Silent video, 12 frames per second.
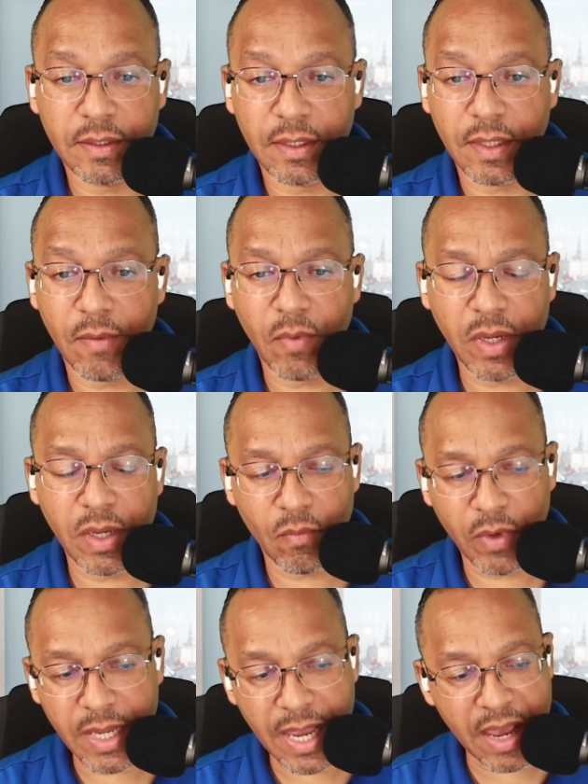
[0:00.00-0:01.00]
And
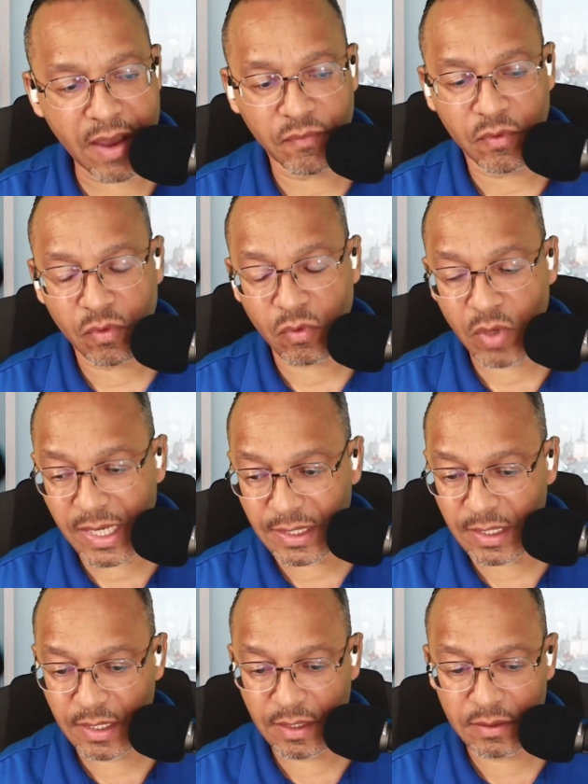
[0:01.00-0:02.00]
we have great
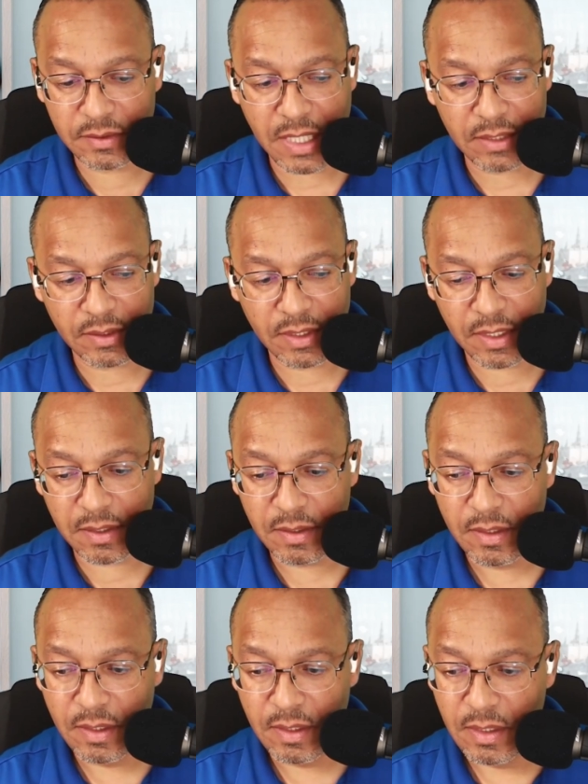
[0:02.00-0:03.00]
leaders out there
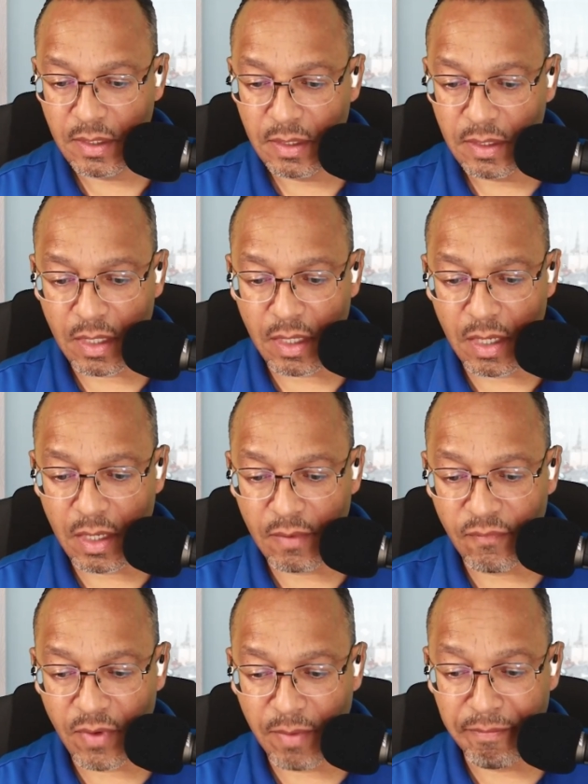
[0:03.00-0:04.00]

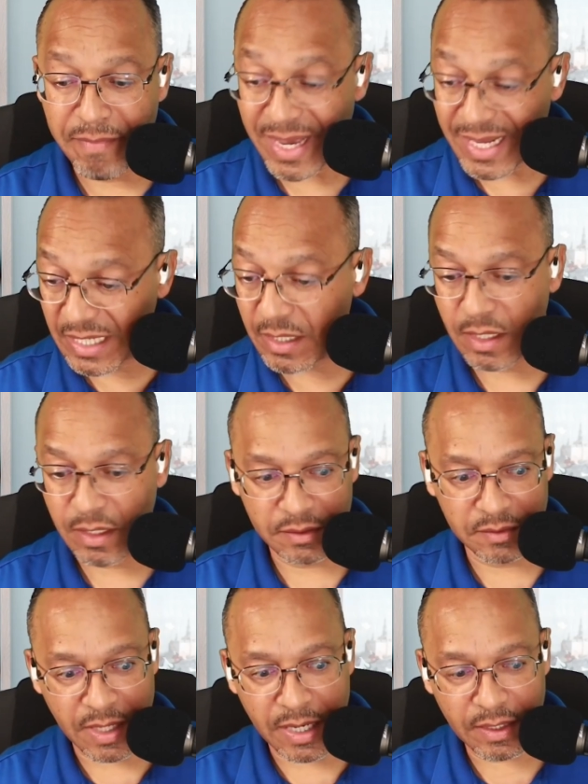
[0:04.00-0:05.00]
of many colors,
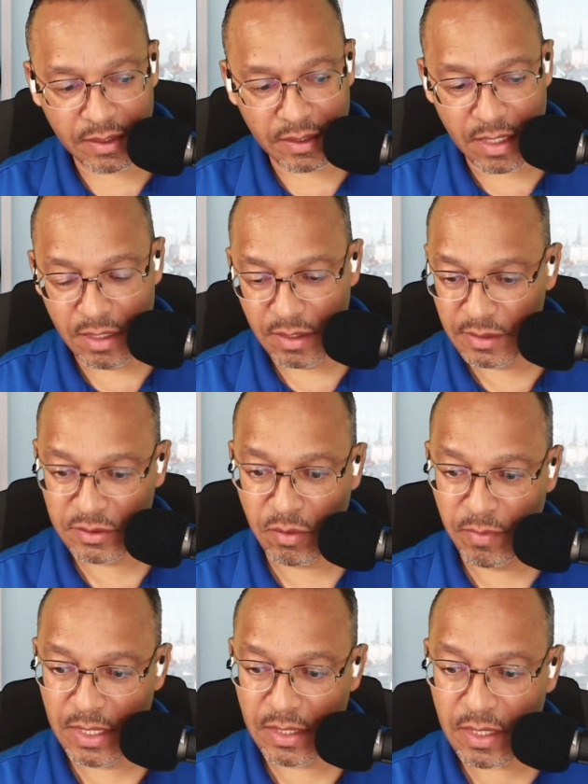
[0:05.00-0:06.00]
right? There's so
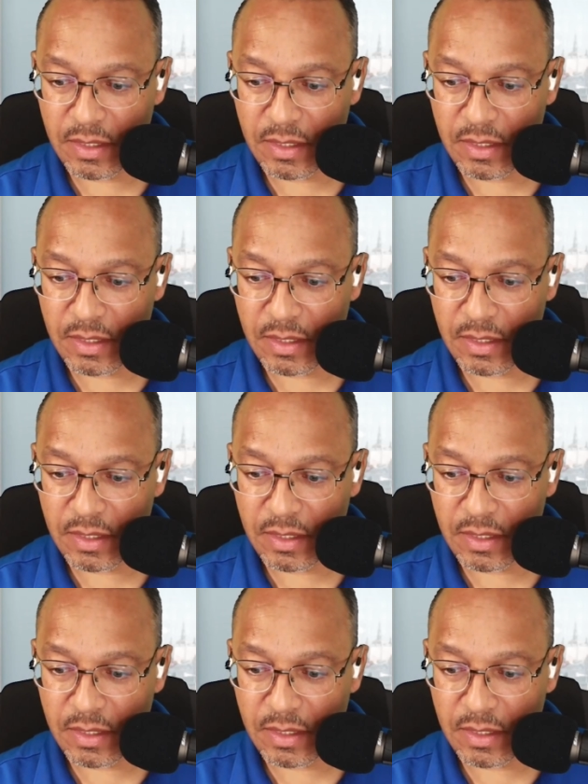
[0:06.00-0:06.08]
many colors,